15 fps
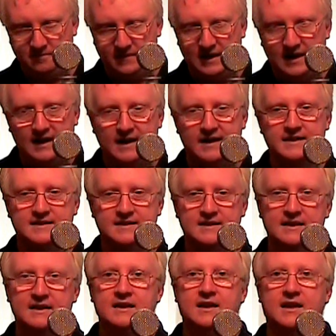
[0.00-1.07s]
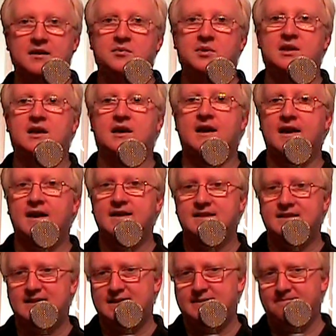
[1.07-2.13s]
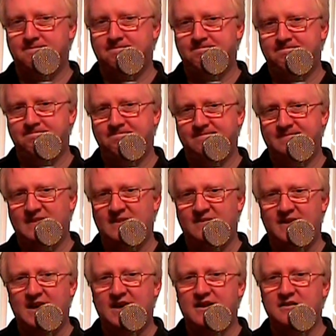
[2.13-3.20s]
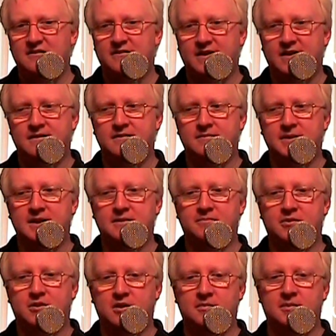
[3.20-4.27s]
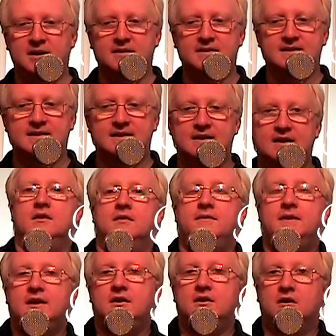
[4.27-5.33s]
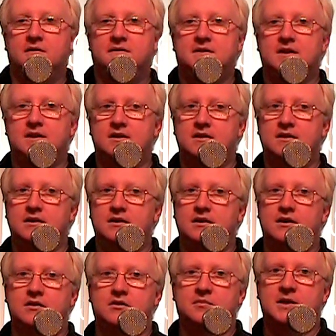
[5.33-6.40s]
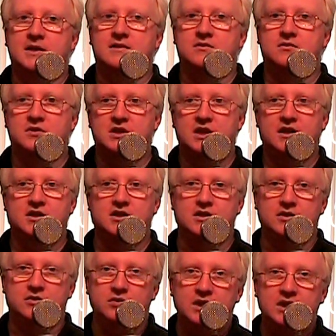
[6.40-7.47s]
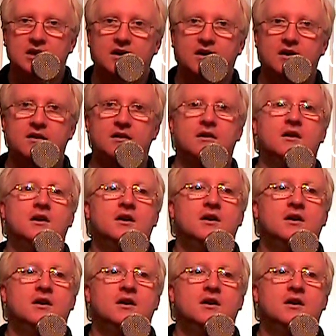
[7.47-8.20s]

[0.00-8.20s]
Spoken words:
highs. And with the highs, very big problems. Very often you must to change the tweeter.